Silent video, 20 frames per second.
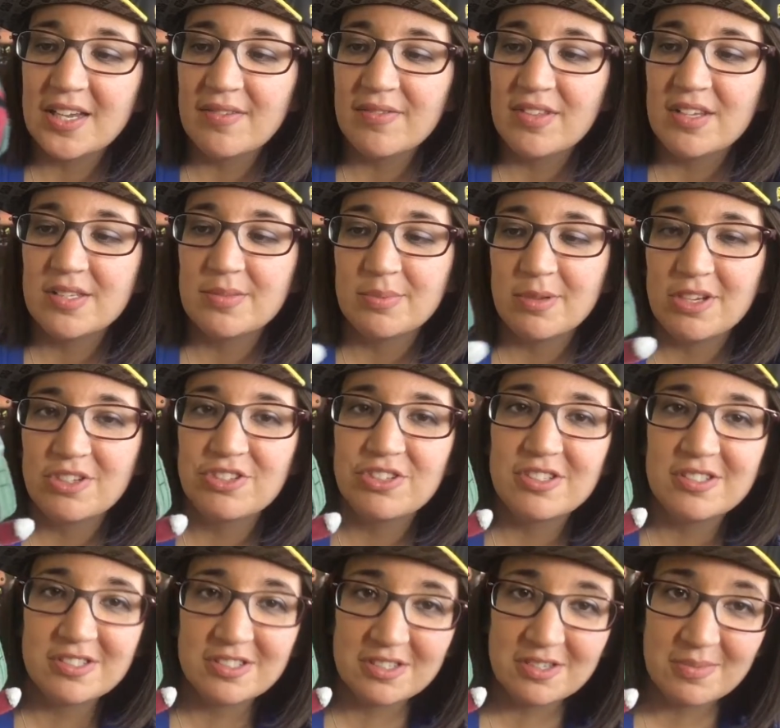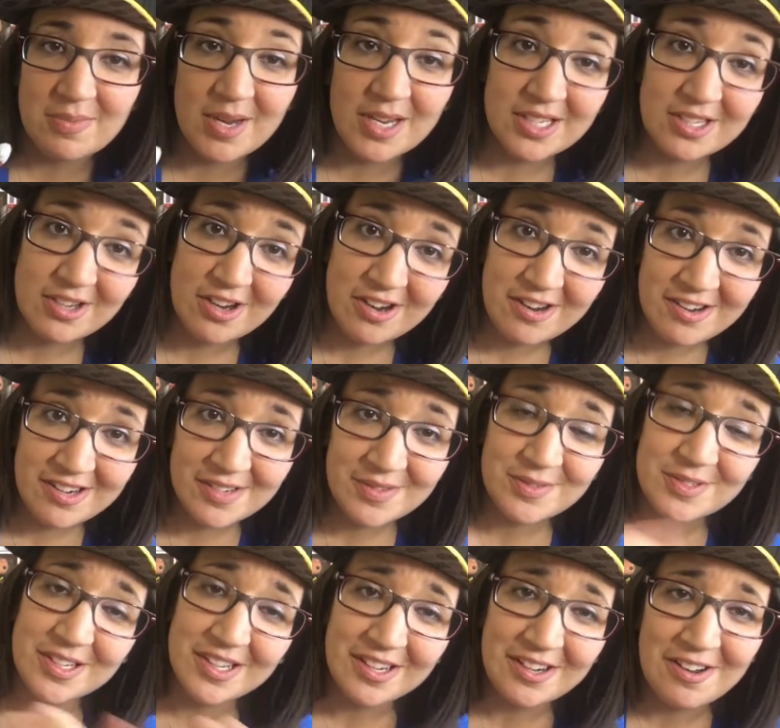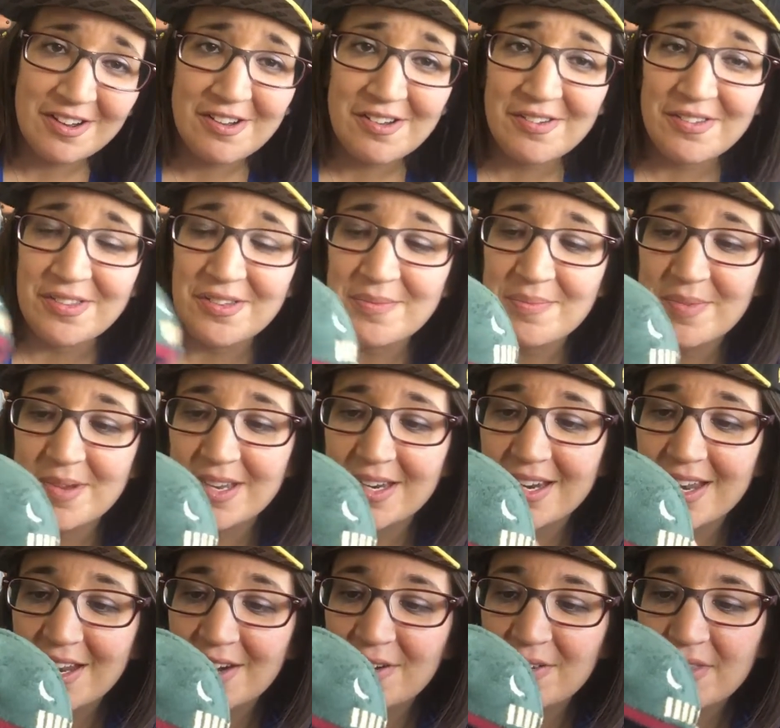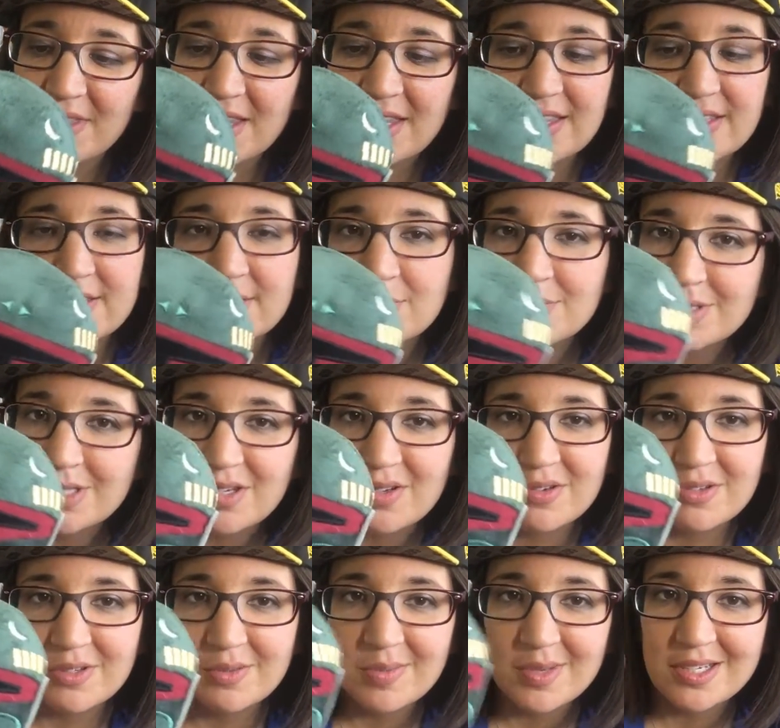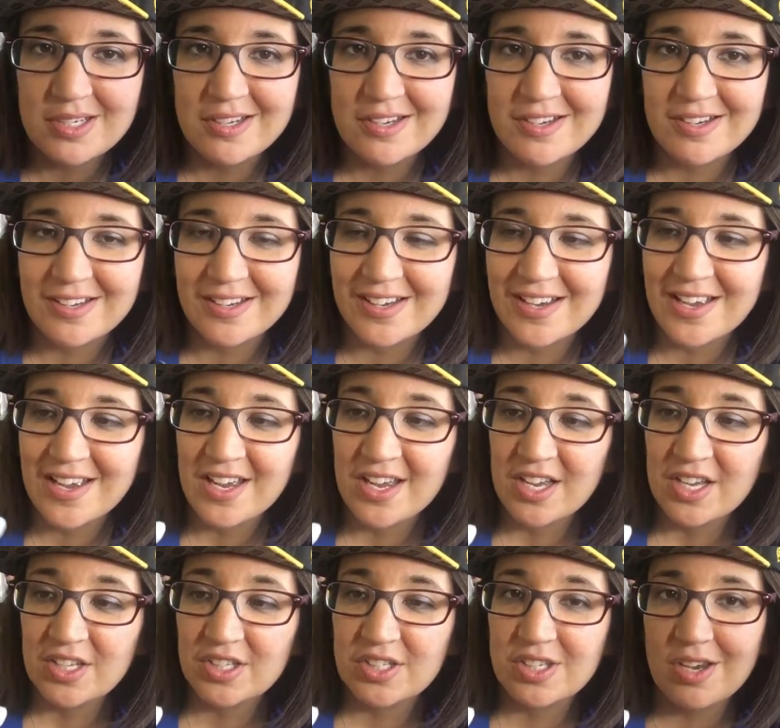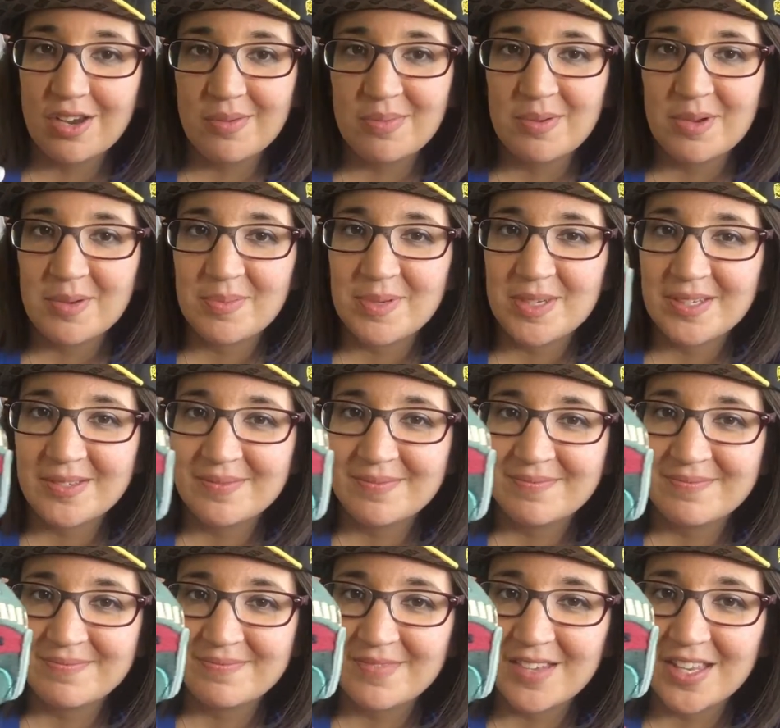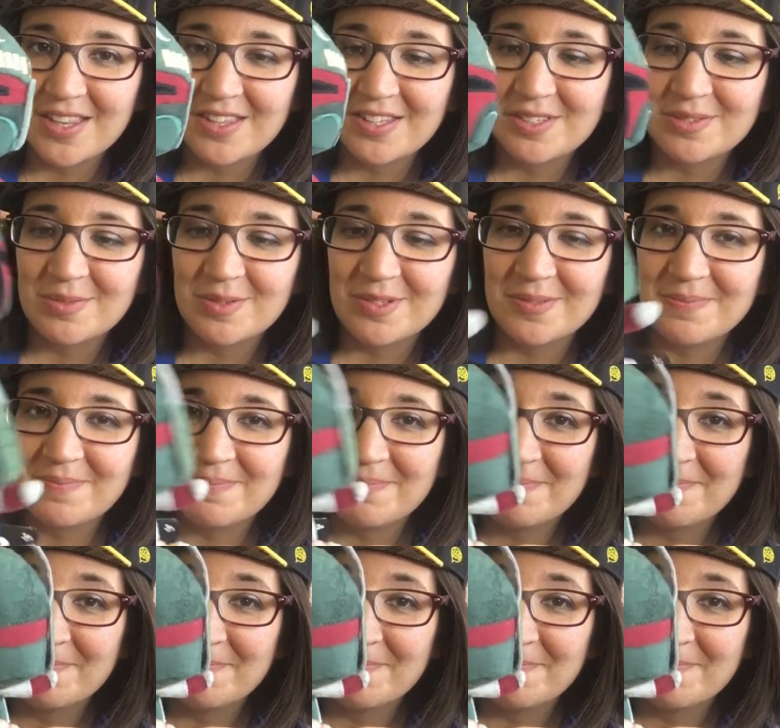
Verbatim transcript: give these plushies to my dog. Well, not all of them, but I don't think this one's going to my dog. Sorry, puppy. Not this one.